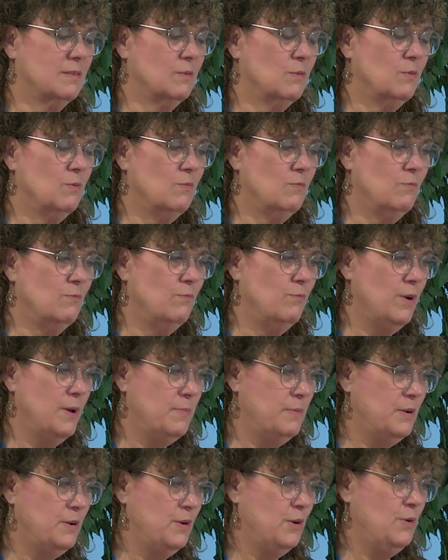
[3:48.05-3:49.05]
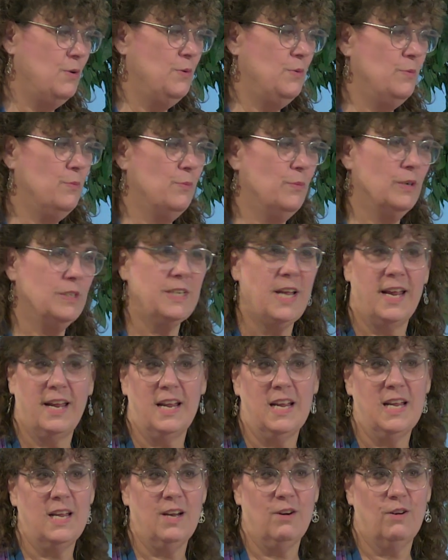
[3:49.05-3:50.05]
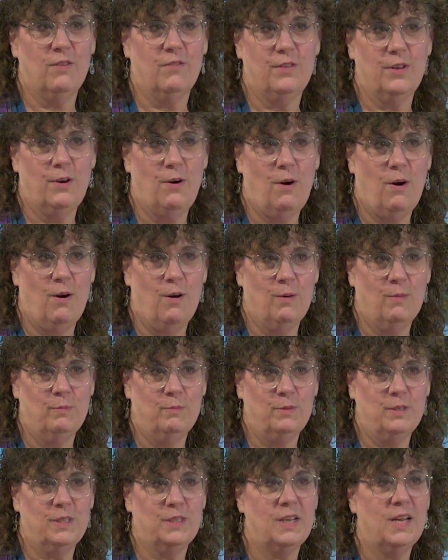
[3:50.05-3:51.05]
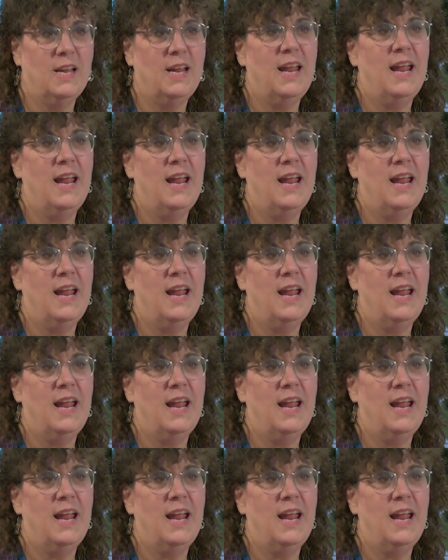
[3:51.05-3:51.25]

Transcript: women who were taking care of their homes